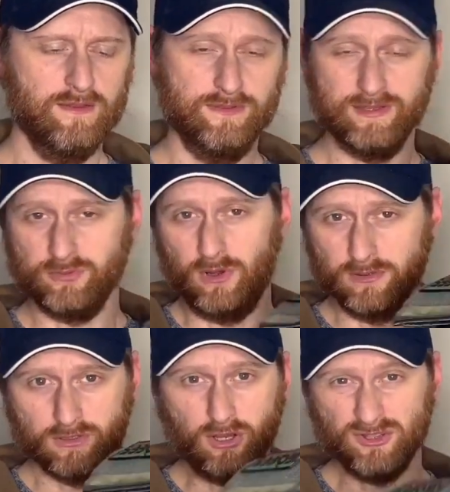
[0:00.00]
This
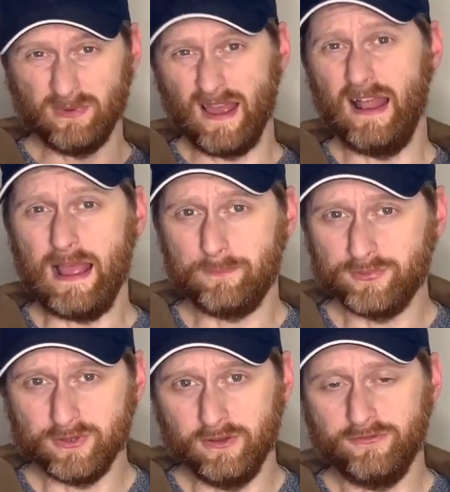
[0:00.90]
one cost me an
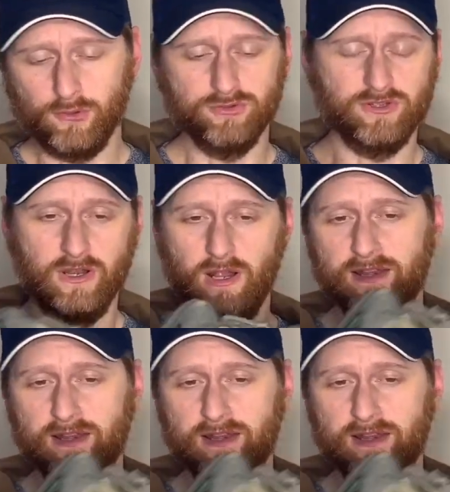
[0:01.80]
absolute fortune and I